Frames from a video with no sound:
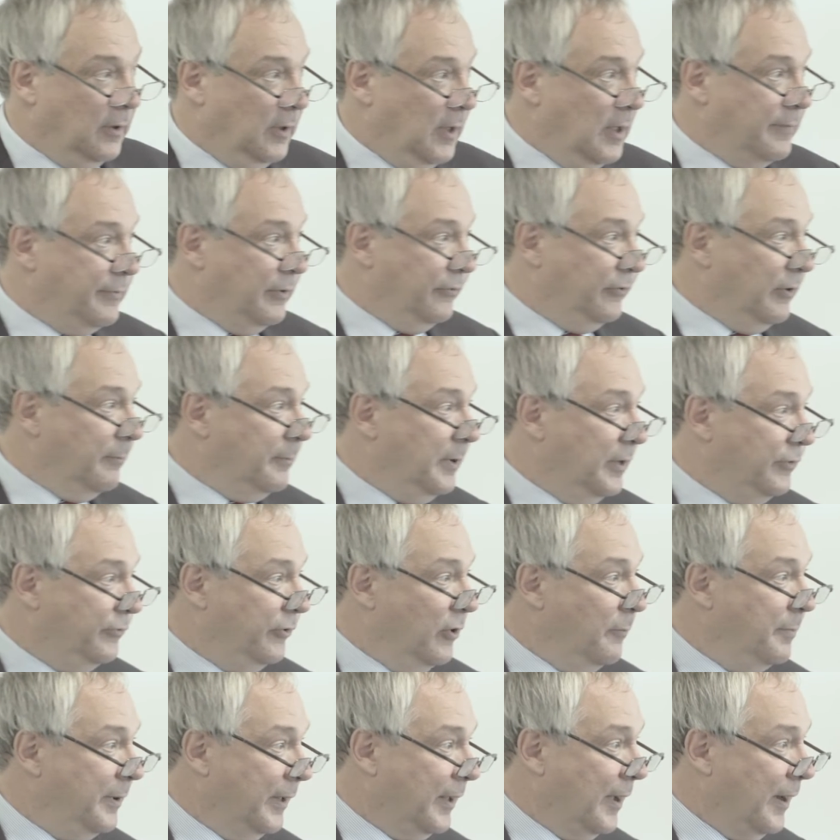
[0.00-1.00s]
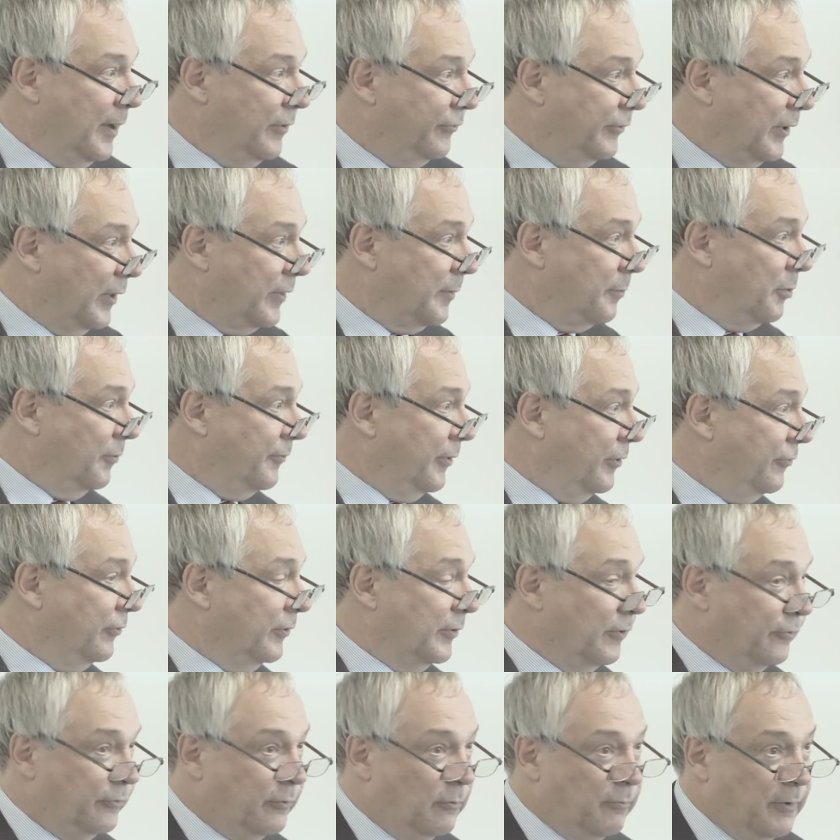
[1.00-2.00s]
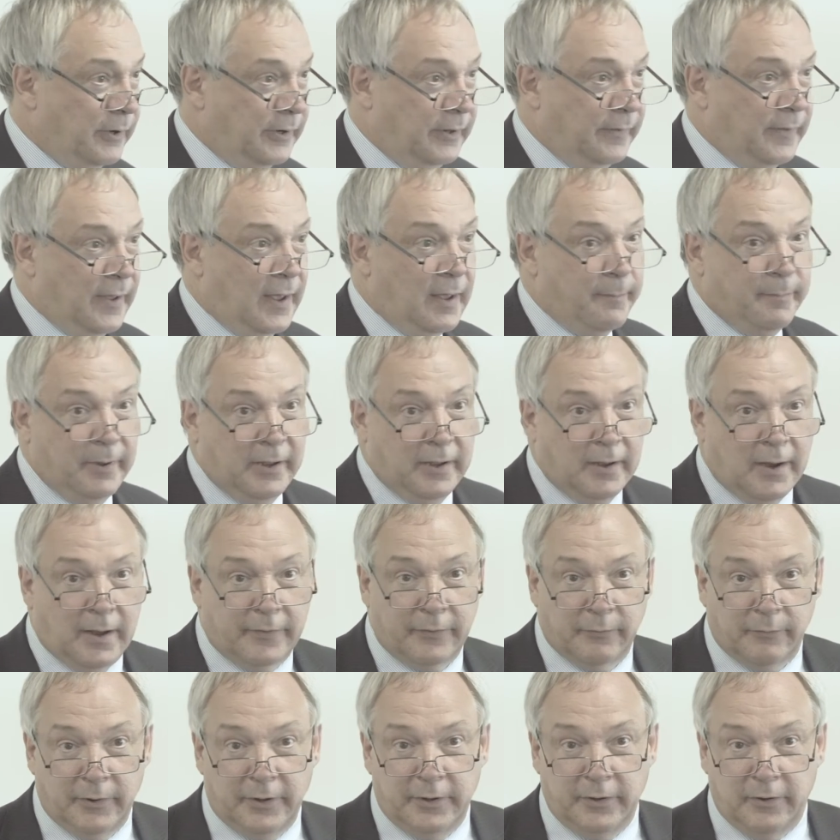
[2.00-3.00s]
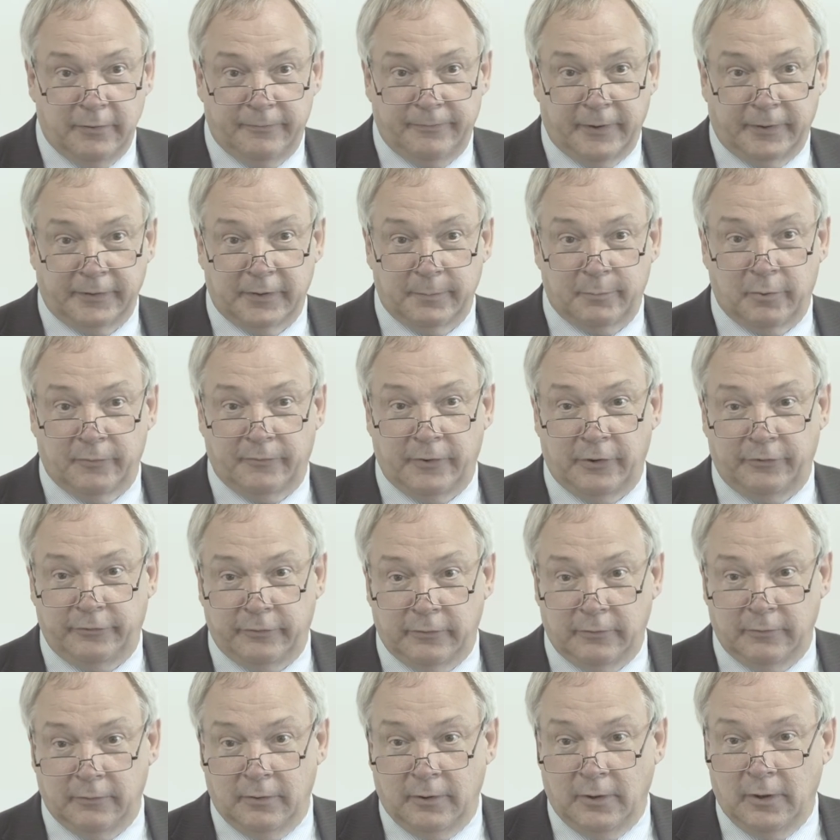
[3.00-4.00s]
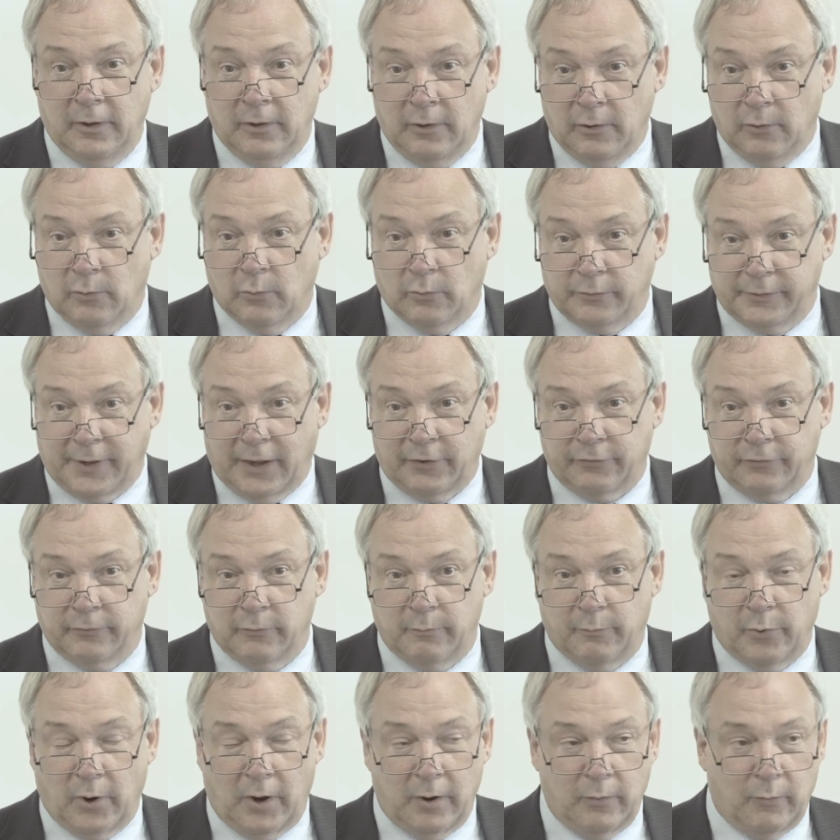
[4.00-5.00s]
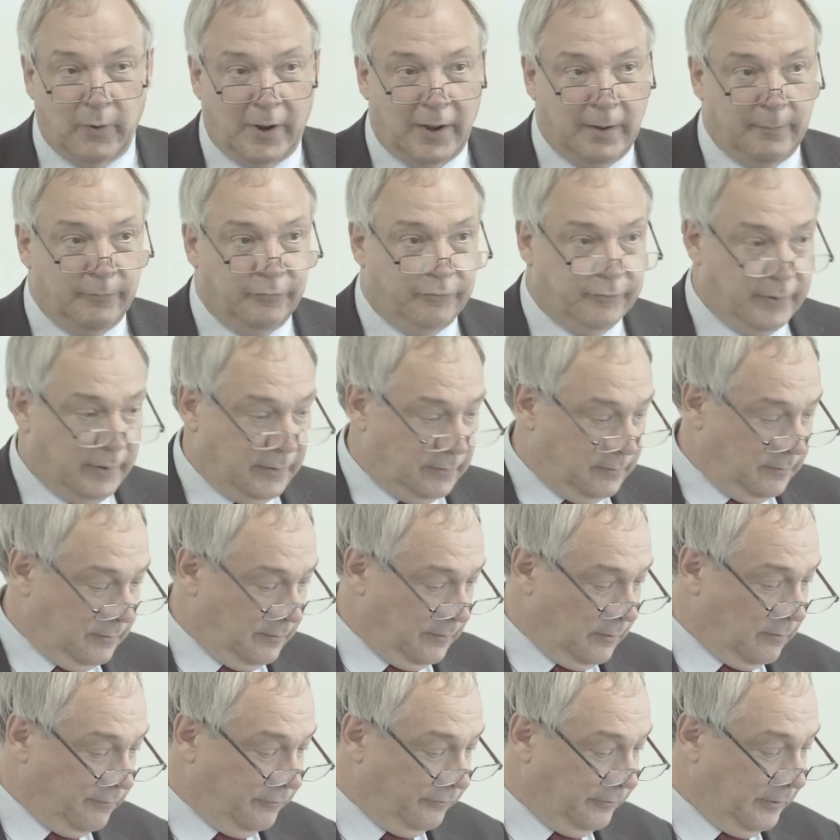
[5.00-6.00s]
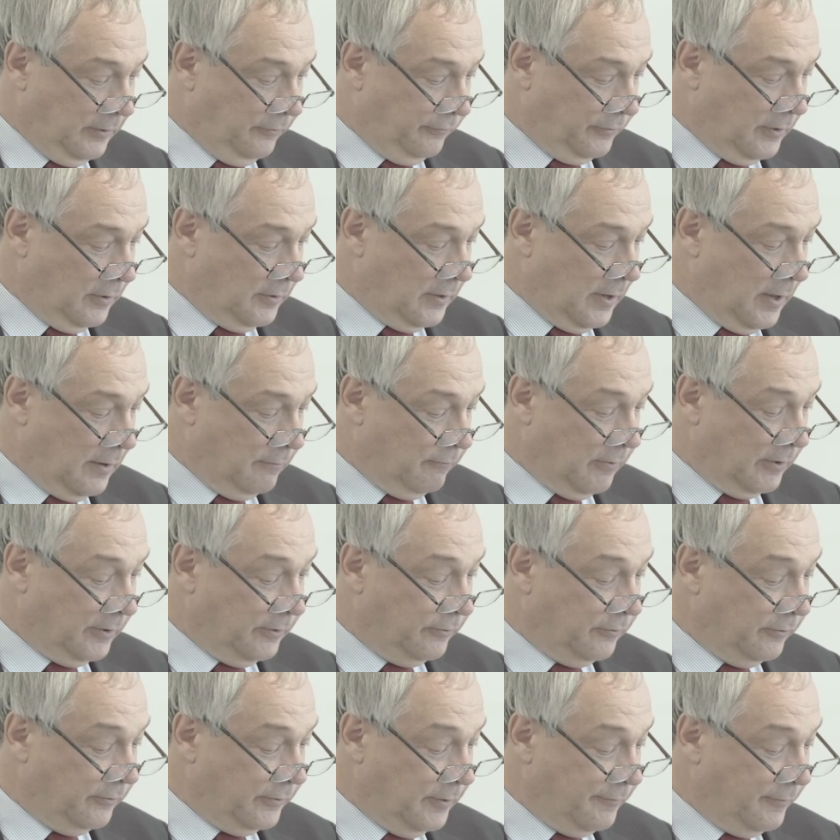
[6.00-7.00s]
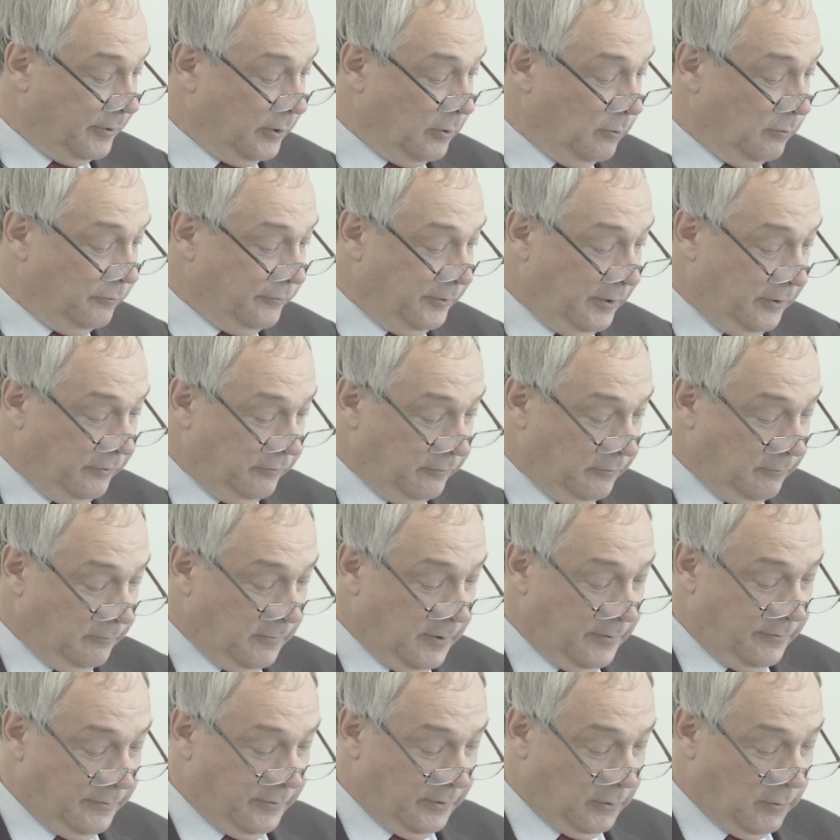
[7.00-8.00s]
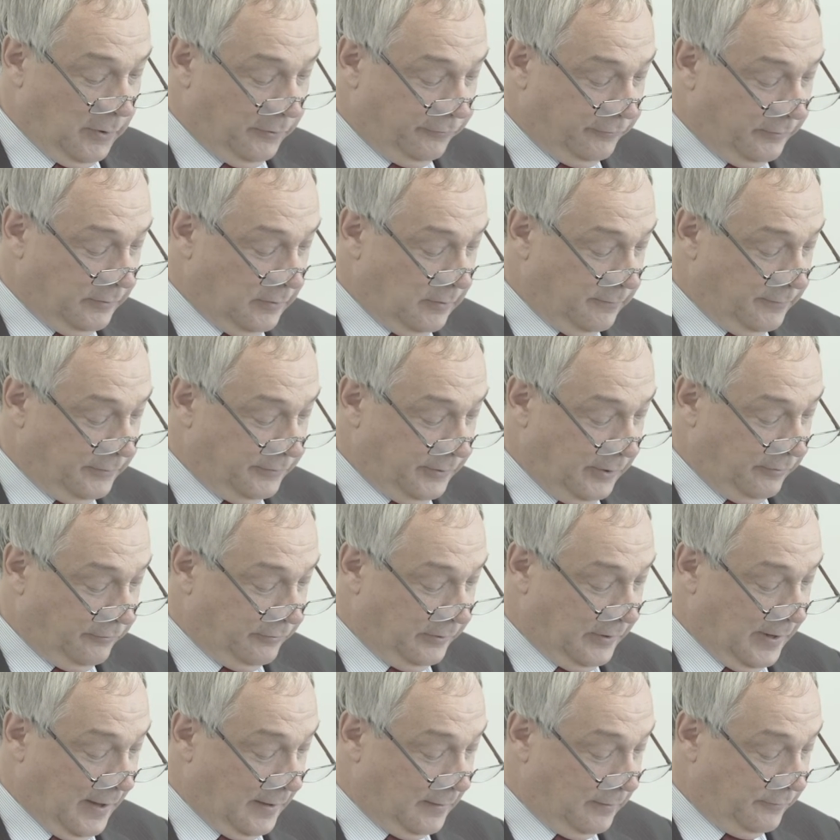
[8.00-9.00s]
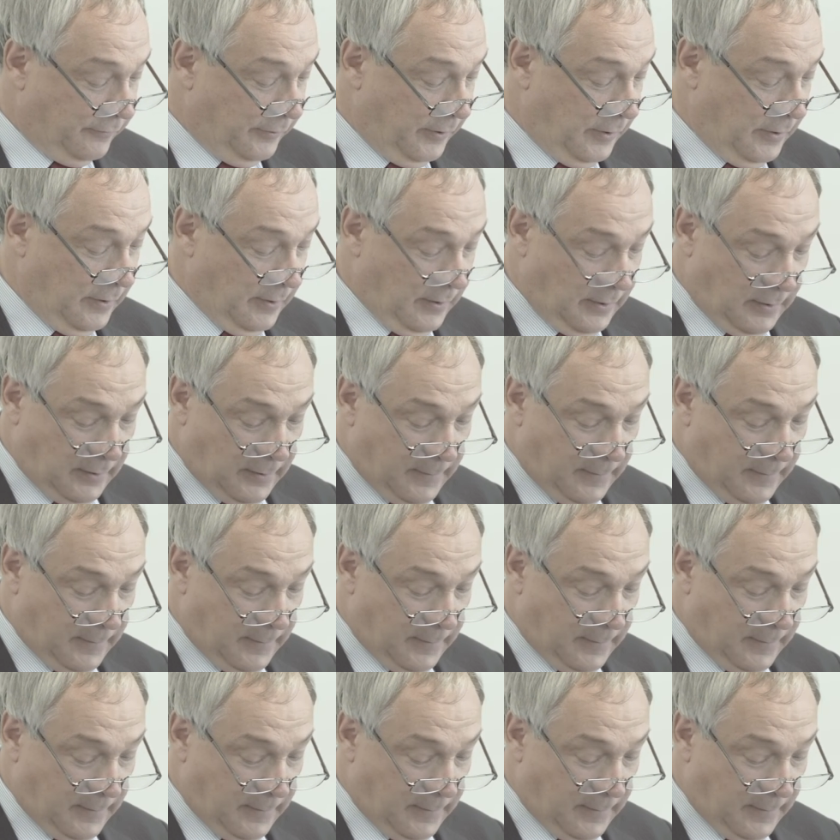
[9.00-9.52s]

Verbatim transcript: If it simply duplicates other provision that's already there, be it other EU funded provision or national programs, then obviously it's going to run into difficulties with the question of additionality.